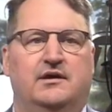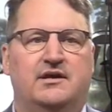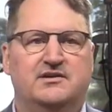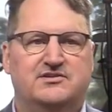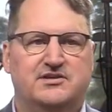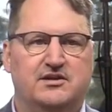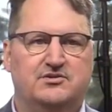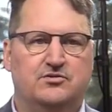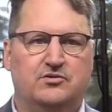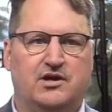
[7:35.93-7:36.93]

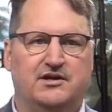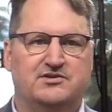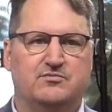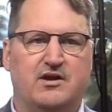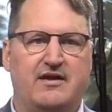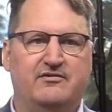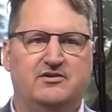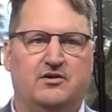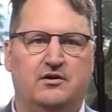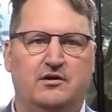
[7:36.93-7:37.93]
essential customer
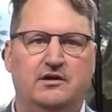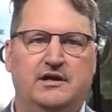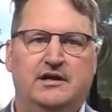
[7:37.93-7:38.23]
avatar,